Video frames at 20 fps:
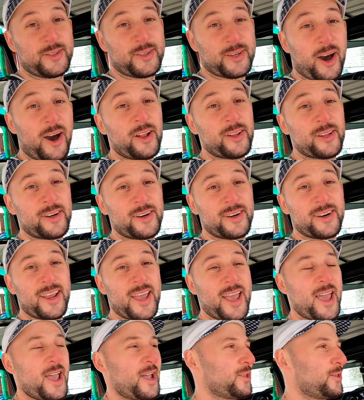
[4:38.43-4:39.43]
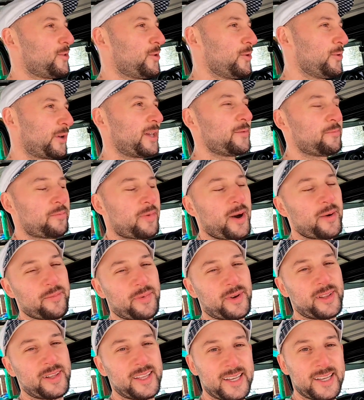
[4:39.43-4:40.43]
color to keep
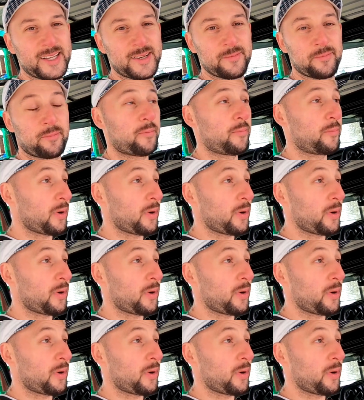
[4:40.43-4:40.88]
up clean,